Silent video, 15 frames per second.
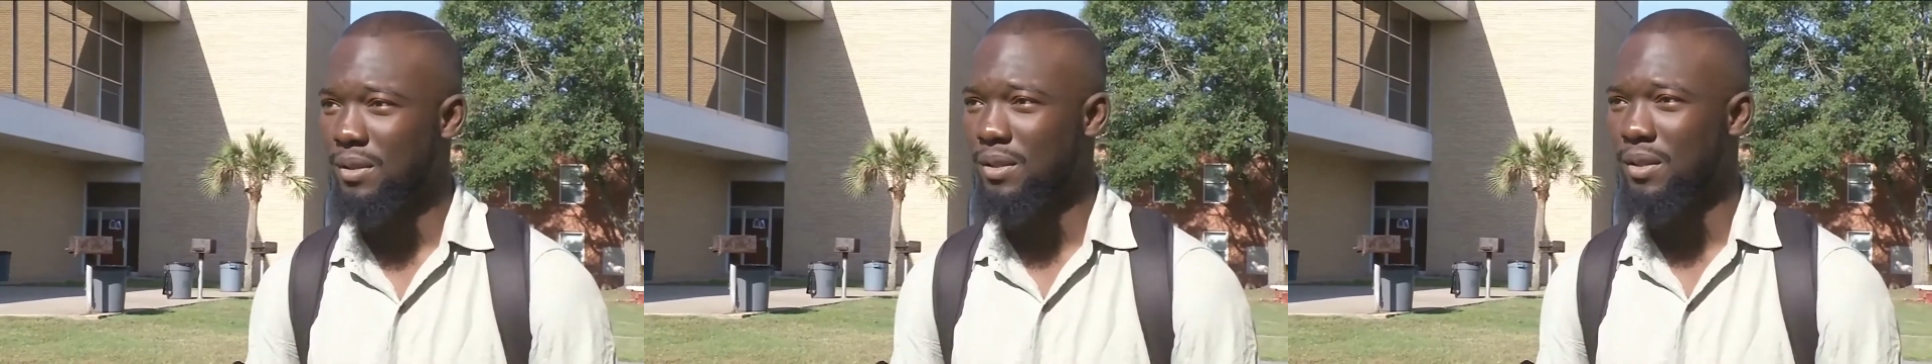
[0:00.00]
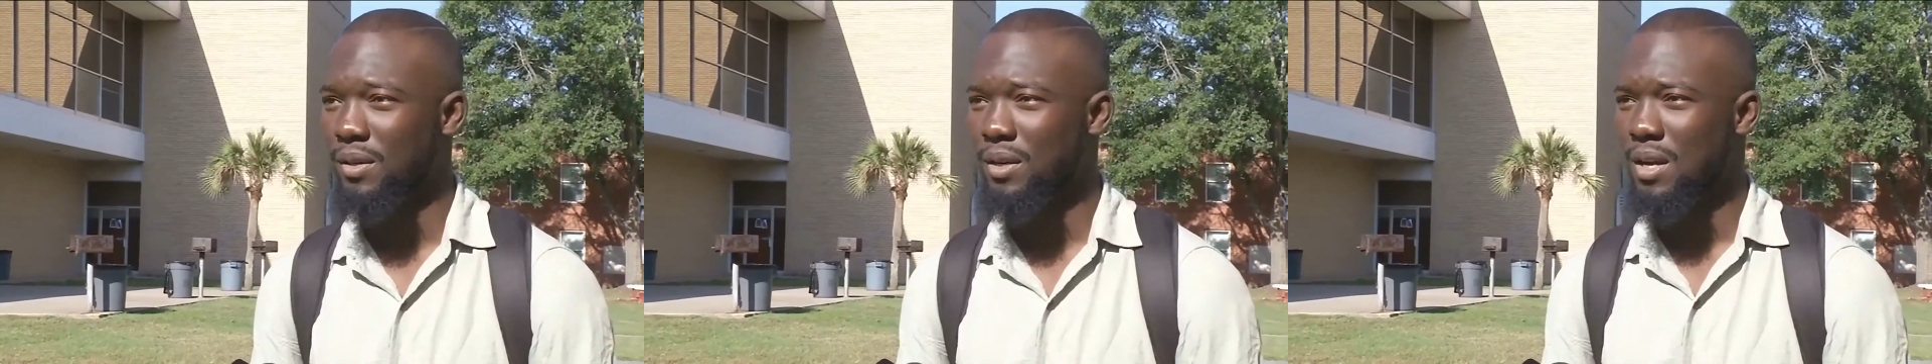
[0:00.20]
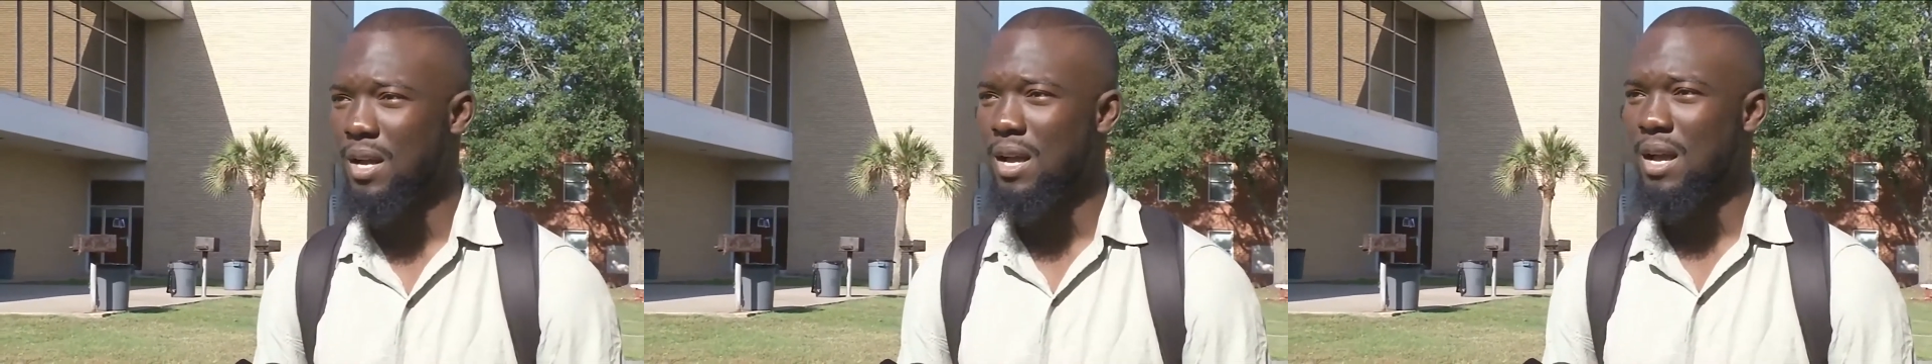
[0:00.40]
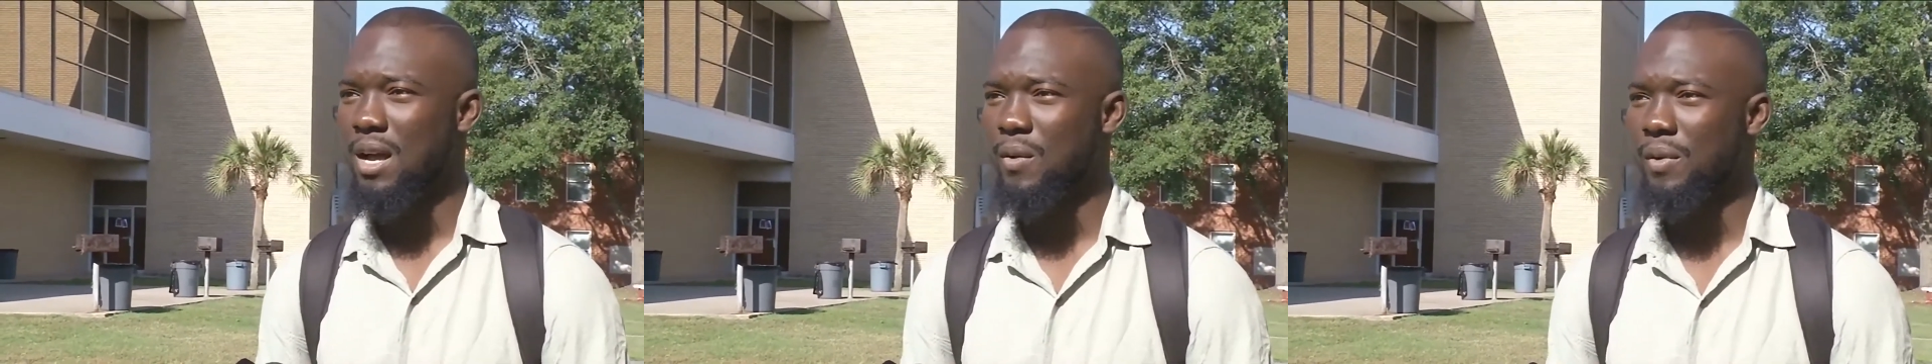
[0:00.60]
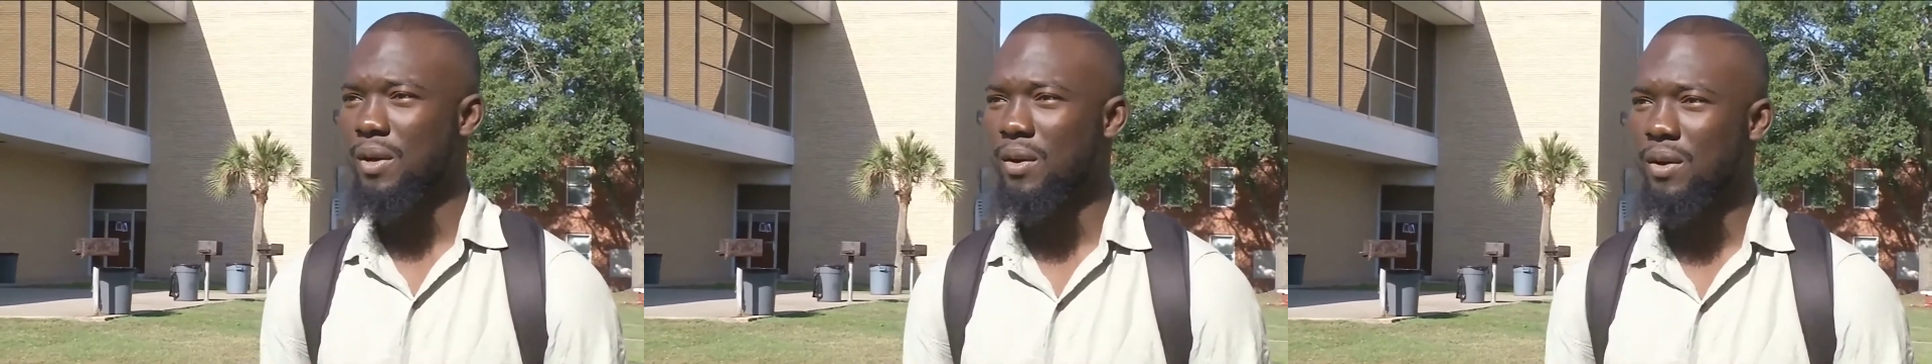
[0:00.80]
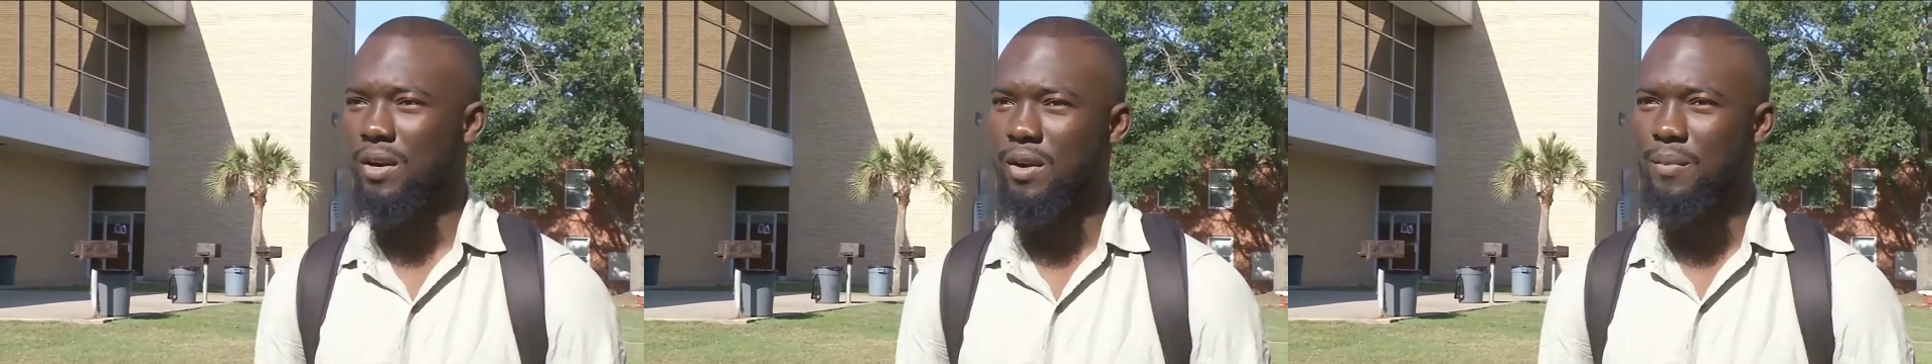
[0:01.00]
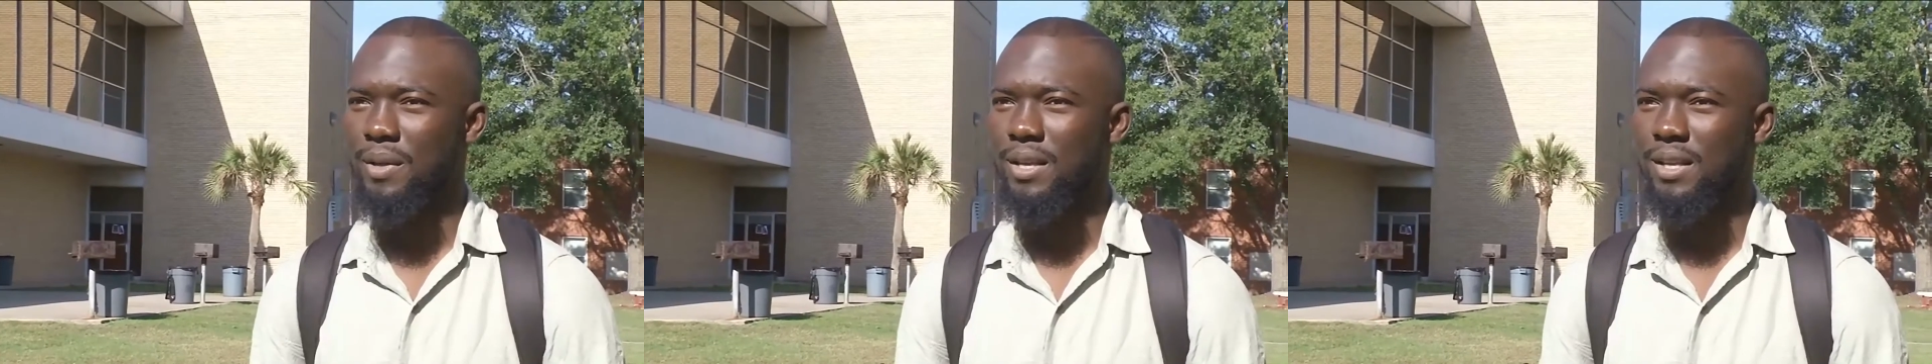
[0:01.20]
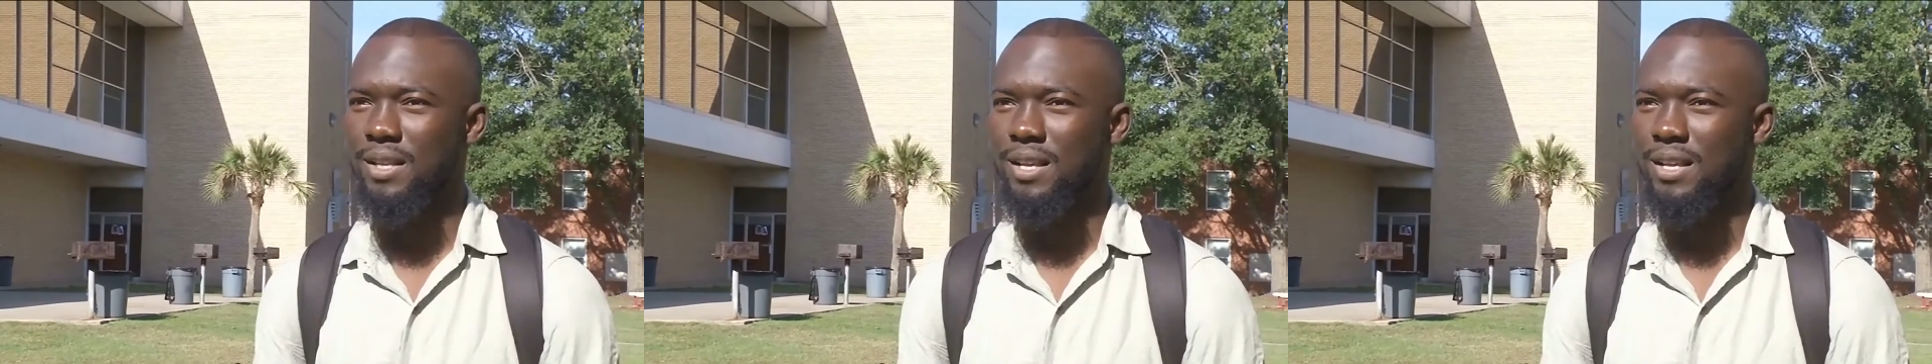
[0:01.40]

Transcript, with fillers: You know, uh, we all come in